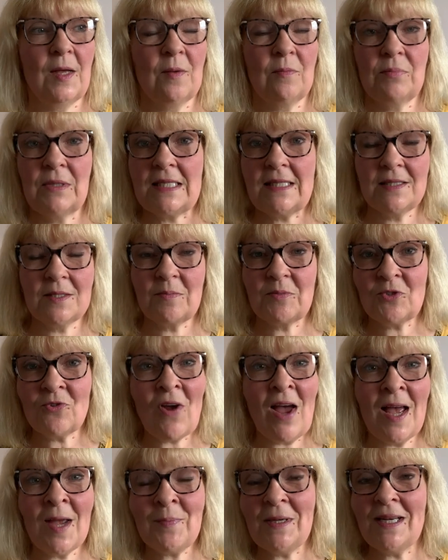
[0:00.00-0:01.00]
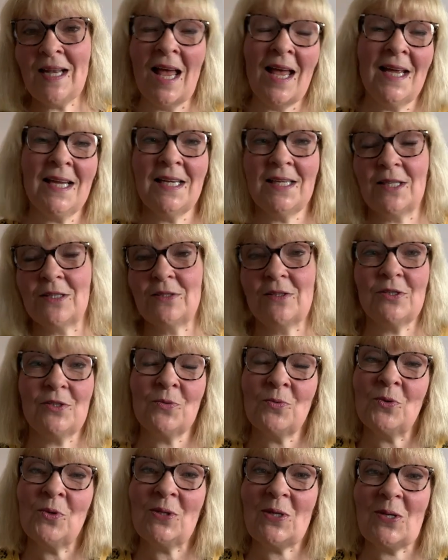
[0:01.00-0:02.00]
Please subscribe and like and do
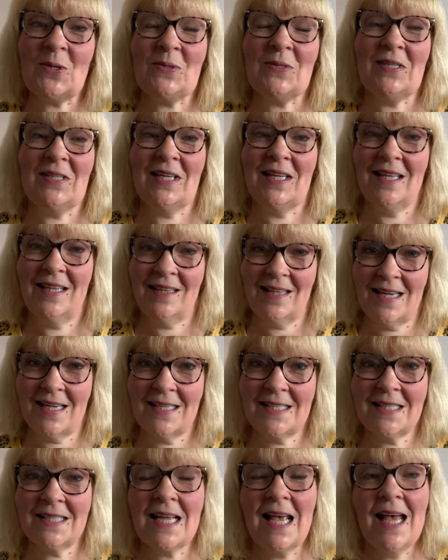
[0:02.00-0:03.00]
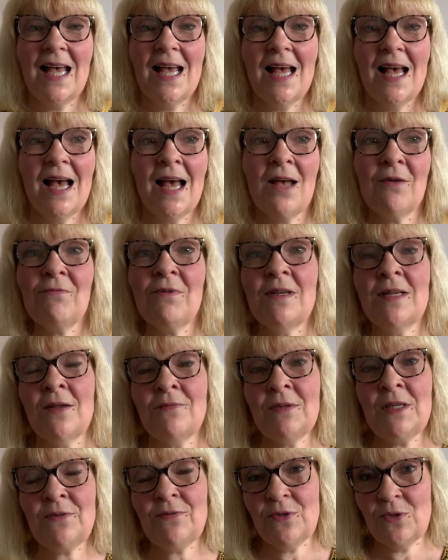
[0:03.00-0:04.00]
all those things. Have a
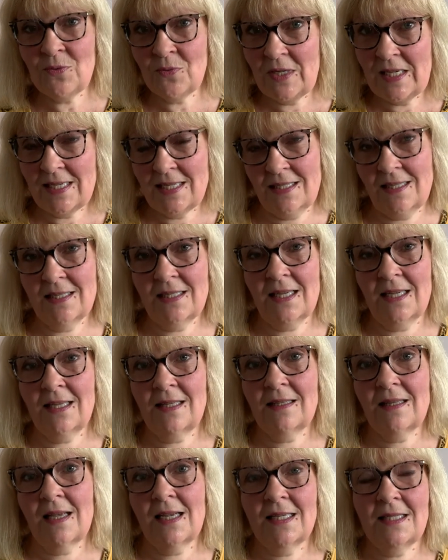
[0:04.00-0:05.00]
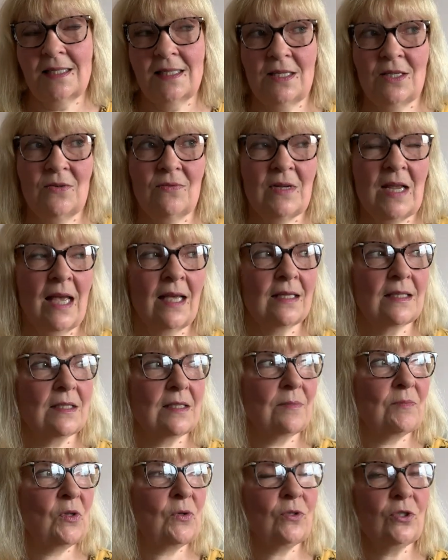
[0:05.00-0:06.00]
lovely few weeks until I see you next.
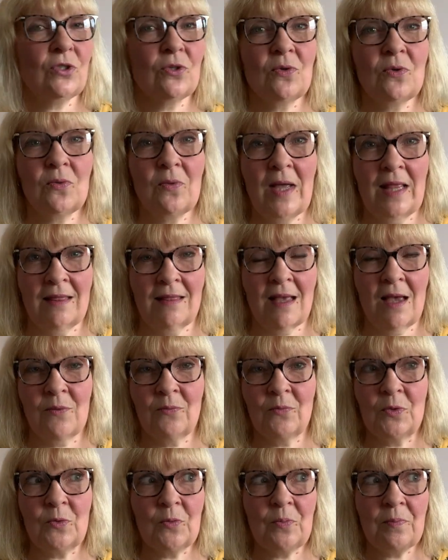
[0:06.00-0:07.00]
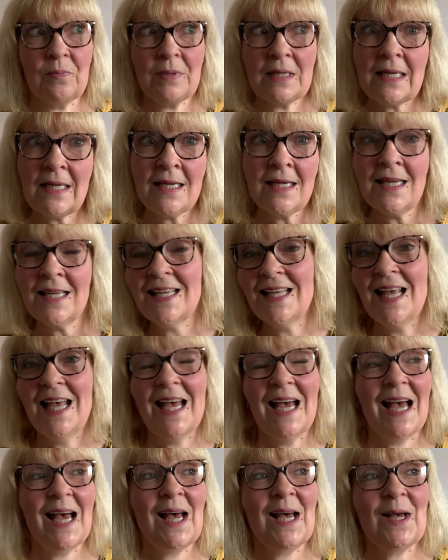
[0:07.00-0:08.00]
I'm not sure when that will be,
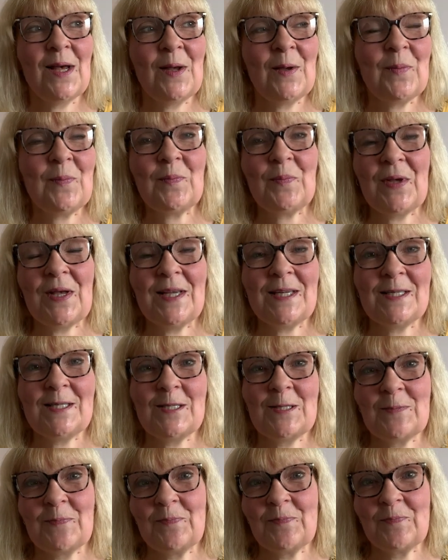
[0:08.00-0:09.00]
but